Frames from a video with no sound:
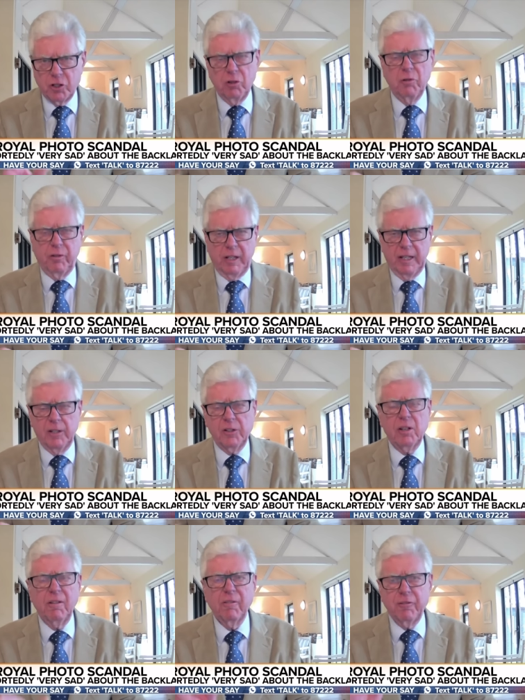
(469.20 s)
for two
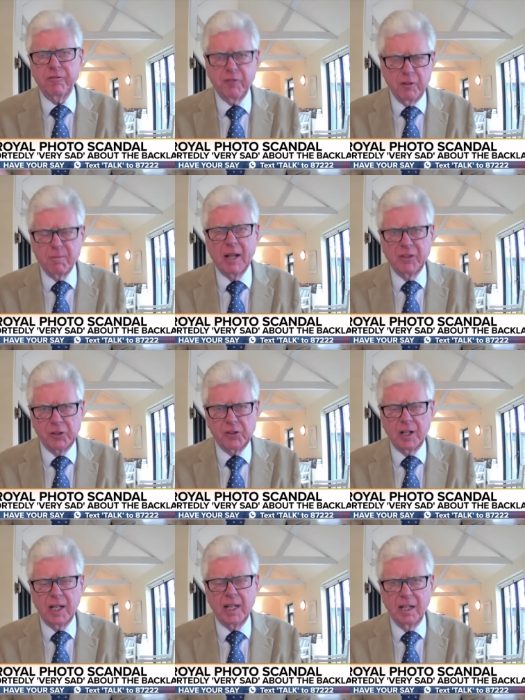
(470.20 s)
things, for, for
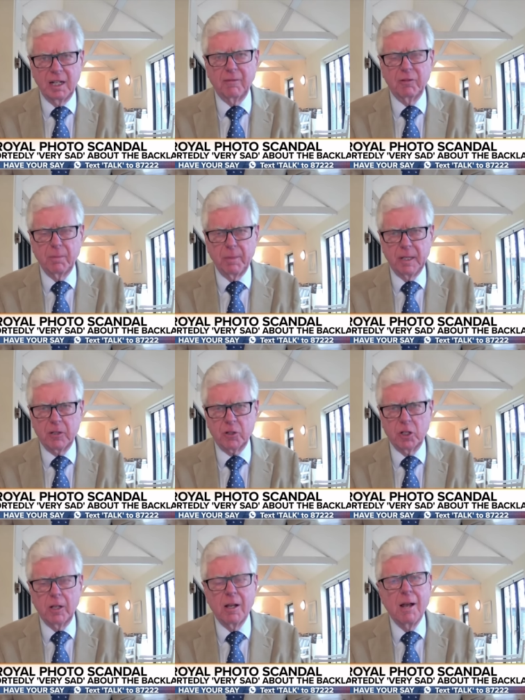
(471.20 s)
Mother's Day, a lovely
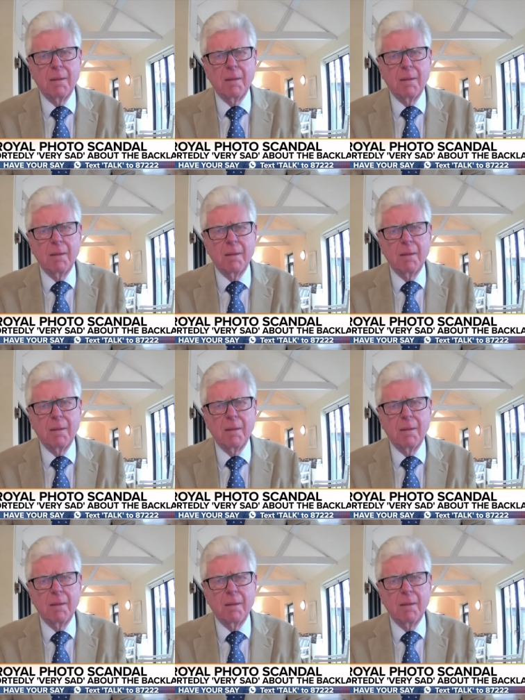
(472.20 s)
picture,